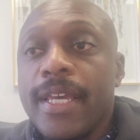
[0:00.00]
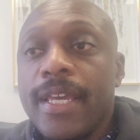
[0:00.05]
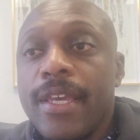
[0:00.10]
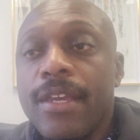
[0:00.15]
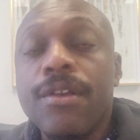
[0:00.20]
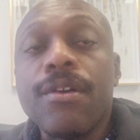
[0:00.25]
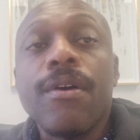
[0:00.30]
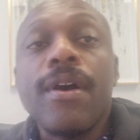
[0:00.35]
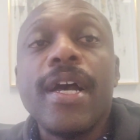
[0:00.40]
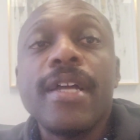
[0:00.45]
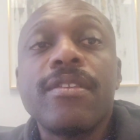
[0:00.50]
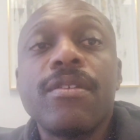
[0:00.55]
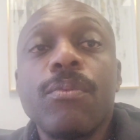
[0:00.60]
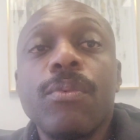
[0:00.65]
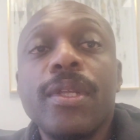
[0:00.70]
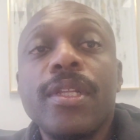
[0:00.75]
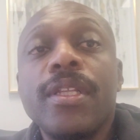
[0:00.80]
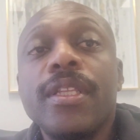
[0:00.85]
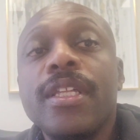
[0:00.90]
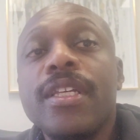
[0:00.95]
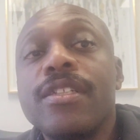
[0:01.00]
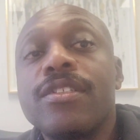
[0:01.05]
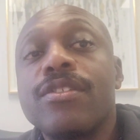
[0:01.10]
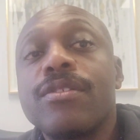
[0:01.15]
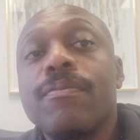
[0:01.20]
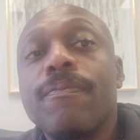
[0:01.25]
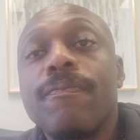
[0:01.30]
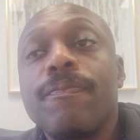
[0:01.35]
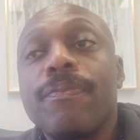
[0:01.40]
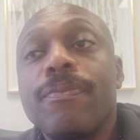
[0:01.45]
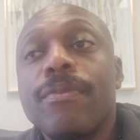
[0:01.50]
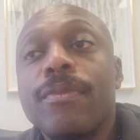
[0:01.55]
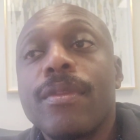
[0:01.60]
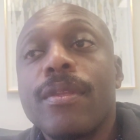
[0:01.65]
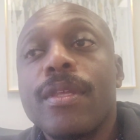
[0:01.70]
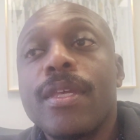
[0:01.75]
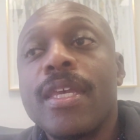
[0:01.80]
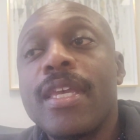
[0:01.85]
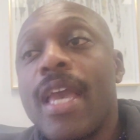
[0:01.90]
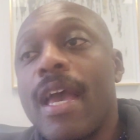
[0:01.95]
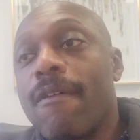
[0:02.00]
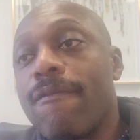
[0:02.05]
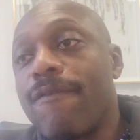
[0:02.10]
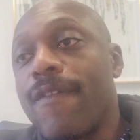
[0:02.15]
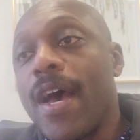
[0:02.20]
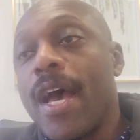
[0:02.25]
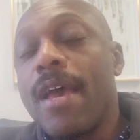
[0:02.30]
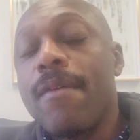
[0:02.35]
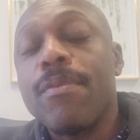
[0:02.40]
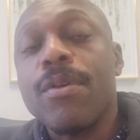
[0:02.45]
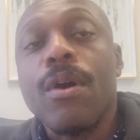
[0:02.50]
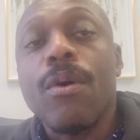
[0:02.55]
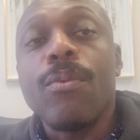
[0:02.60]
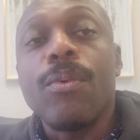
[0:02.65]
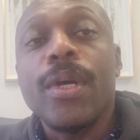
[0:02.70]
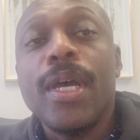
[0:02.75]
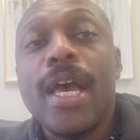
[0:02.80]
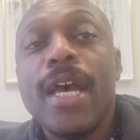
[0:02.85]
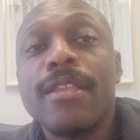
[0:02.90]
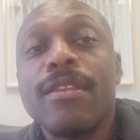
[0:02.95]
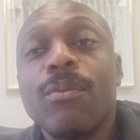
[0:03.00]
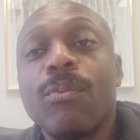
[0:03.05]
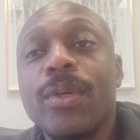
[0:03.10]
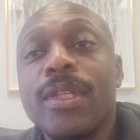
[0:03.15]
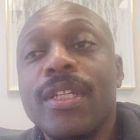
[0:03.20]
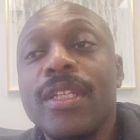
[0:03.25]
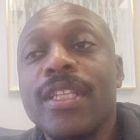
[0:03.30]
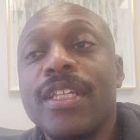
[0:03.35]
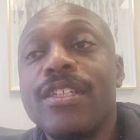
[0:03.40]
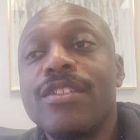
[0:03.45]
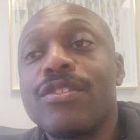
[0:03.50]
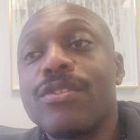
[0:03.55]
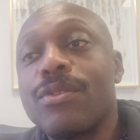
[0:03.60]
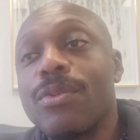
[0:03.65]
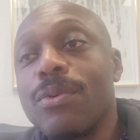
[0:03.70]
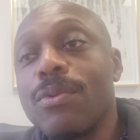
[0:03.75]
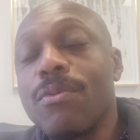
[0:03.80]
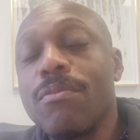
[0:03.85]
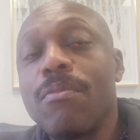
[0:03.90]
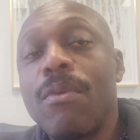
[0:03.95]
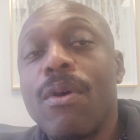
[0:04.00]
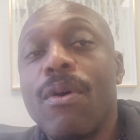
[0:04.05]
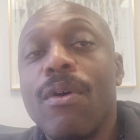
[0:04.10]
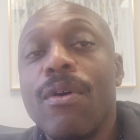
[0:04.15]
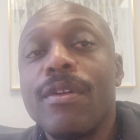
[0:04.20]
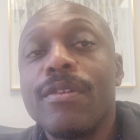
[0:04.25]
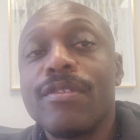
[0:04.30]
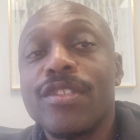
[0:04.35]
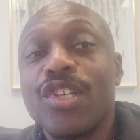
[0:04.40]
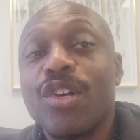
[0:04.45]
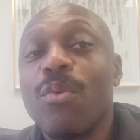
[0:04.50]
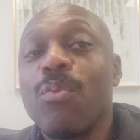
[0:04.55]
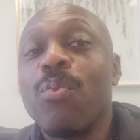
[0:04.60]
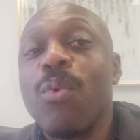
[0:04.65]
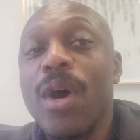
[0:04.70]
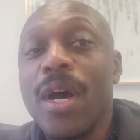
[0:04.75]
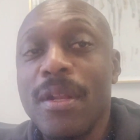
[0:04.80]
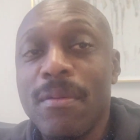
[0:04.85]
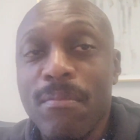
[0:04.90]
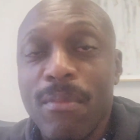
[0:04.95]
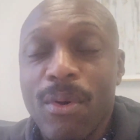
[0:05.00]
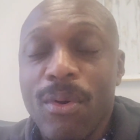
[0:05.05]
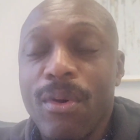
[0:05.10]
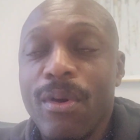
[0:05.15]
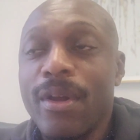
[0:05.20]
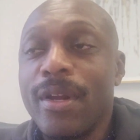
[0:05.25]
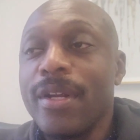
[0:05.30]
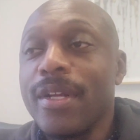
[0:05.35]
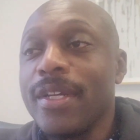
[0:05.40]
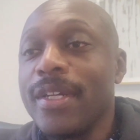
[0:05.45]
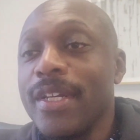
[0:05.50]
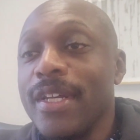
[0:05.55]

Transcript: He's going to have to win at least, he got five, he's going to have to win at least two more to one more